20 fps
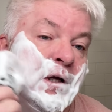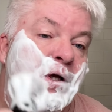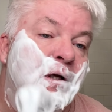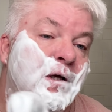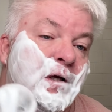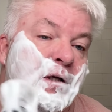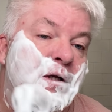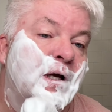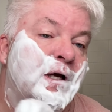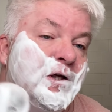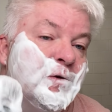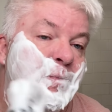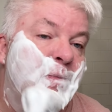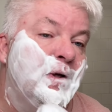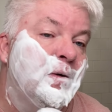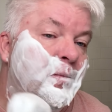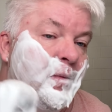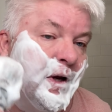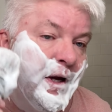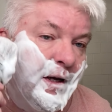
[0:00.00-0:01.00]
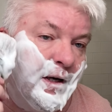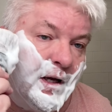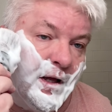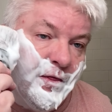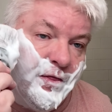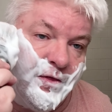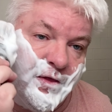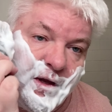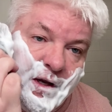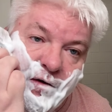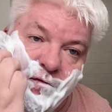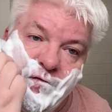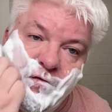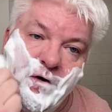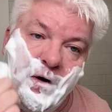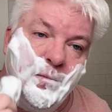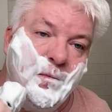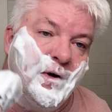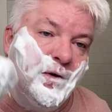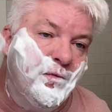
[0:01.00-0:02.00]
It has been made, I think,
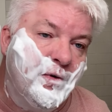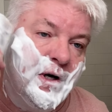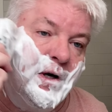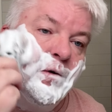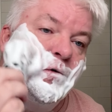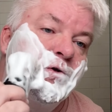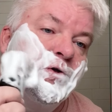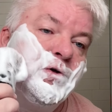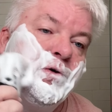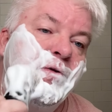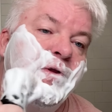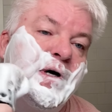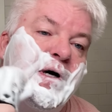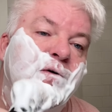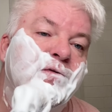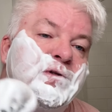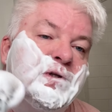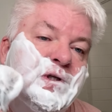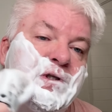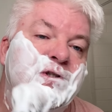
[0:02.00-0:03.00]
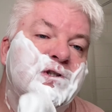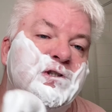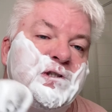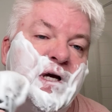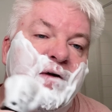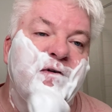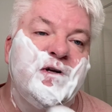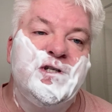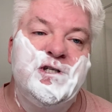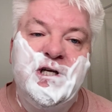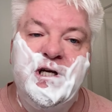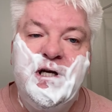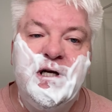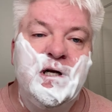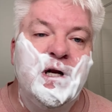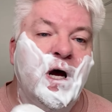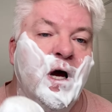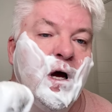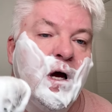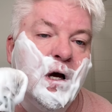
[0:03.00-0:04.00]
from around 2017.